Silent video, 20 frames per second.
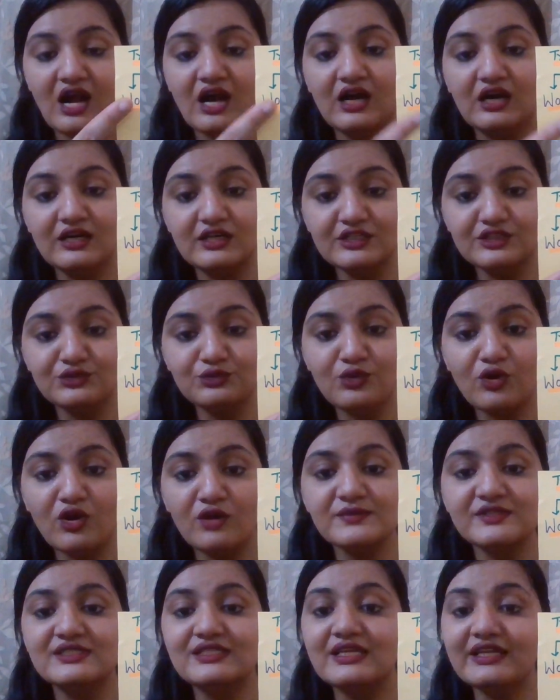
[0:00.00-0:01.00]

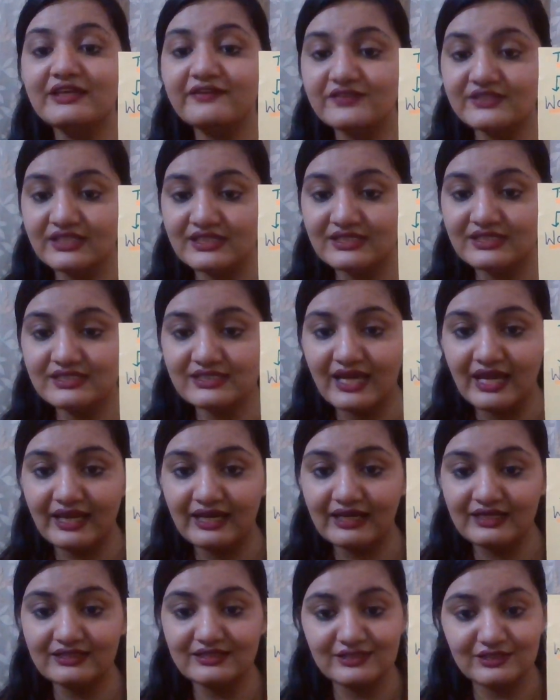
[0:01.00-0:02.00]
Earthworms lives
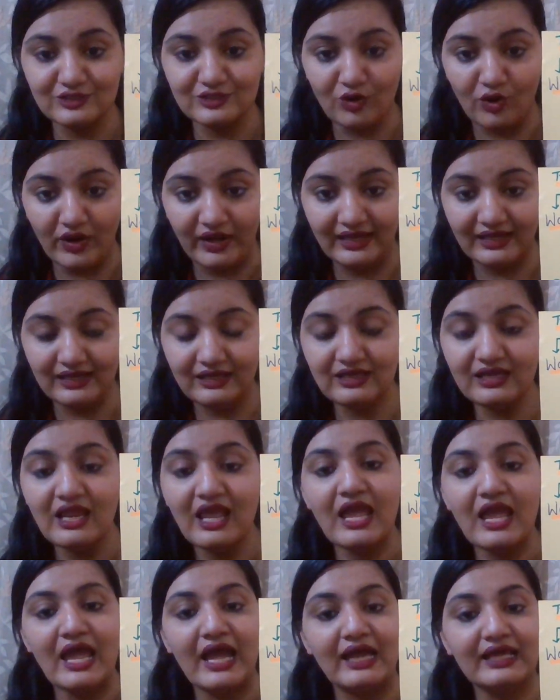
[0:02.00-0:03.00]
inside the soil
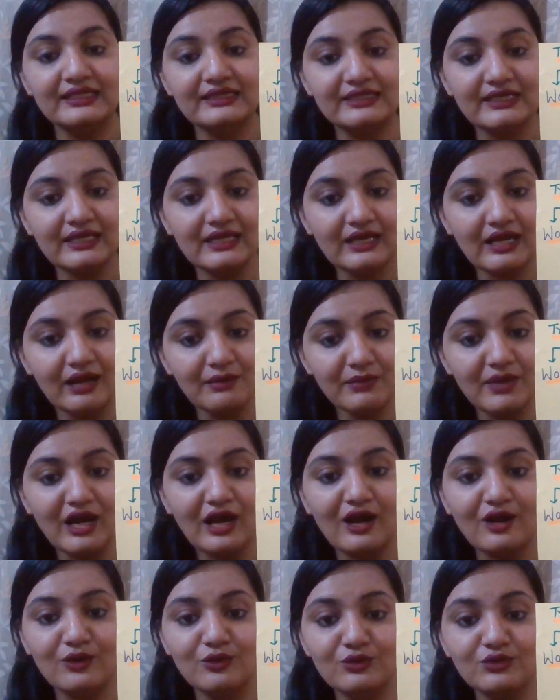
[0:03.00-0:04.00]
and they come
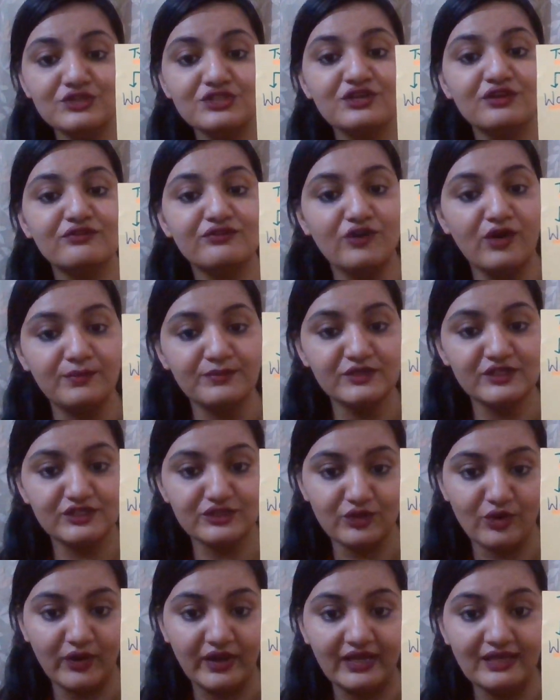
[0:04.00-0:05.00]
out from the
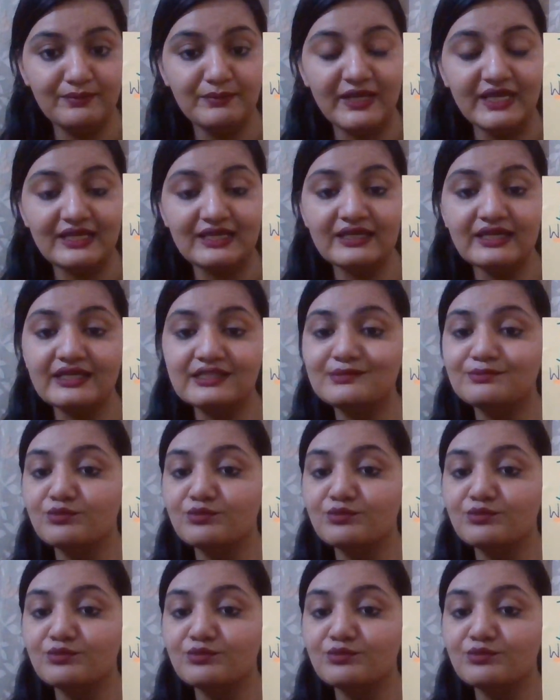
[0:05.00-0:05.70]
soil making it